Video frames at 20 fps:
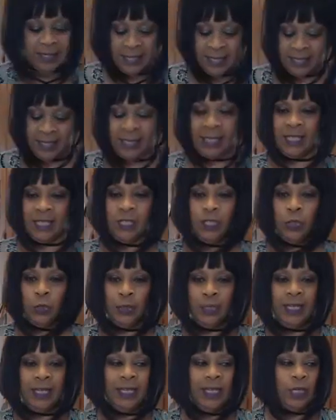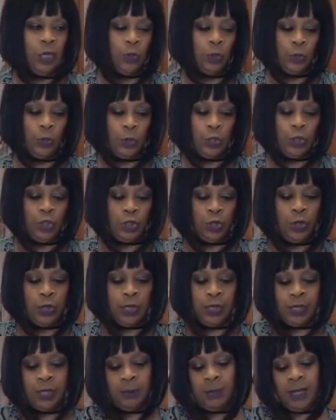this in your keto
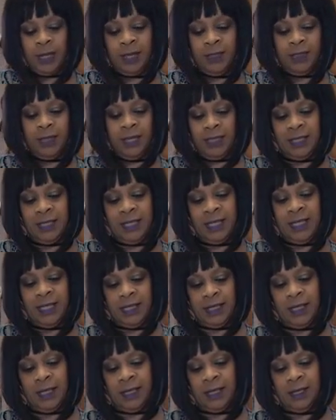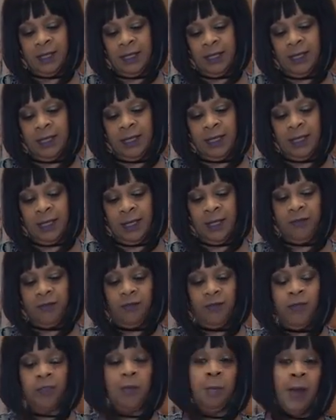journey to make things easier. And
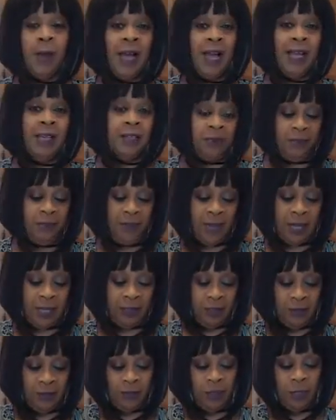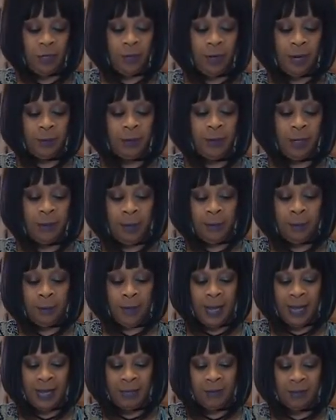for the mind effect, if you know what I mean by
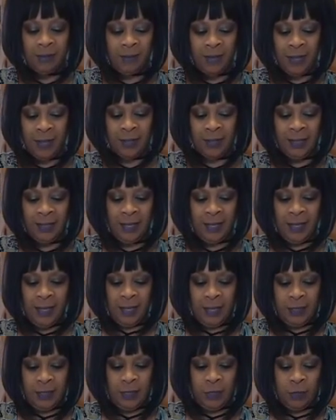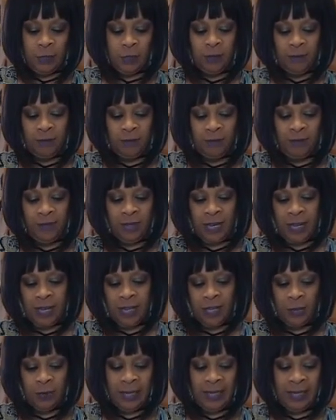mind effect, so you can feel
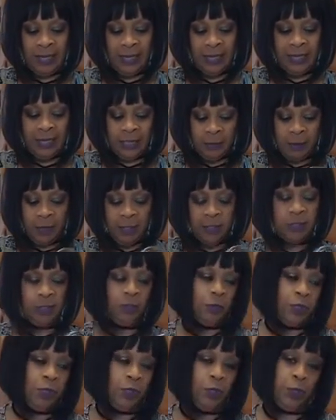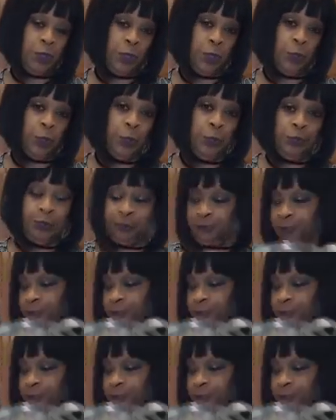like you're eating, especially when you're new,